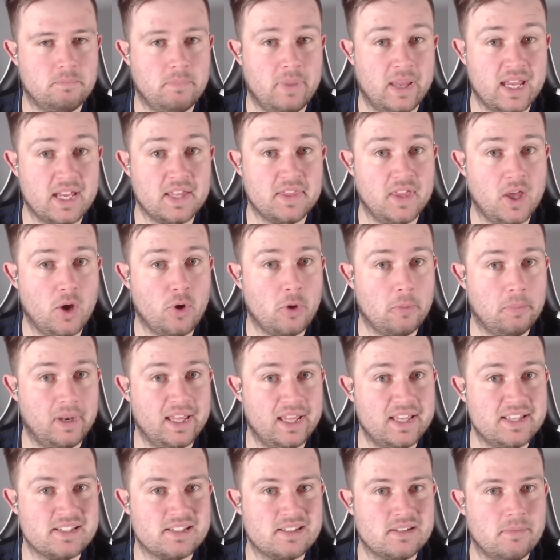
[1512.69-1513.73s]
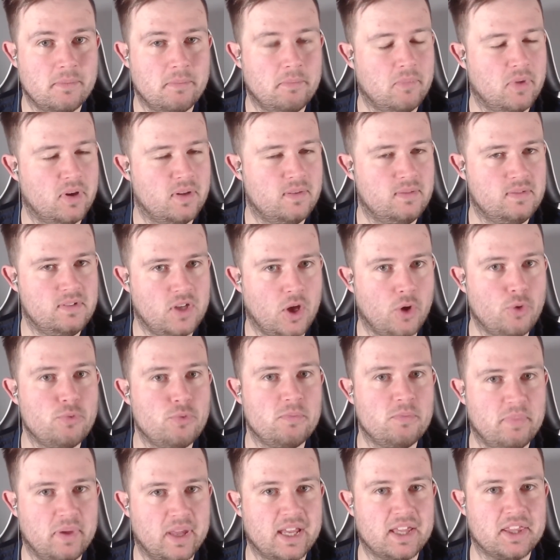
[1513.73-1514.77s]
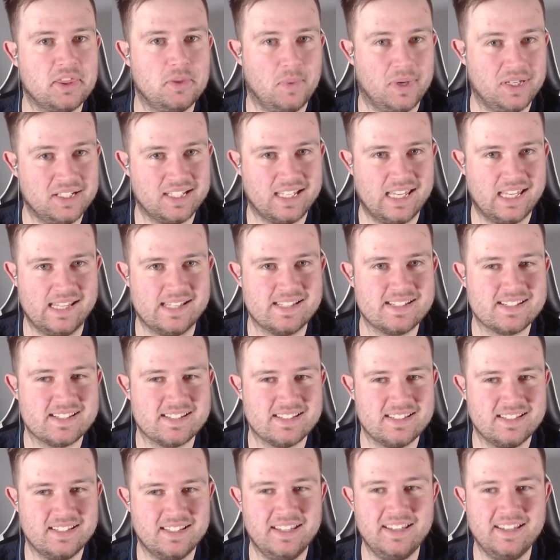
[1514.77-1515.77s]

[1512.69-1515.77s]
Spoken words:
Pick the older players, don't pick the wonder kids.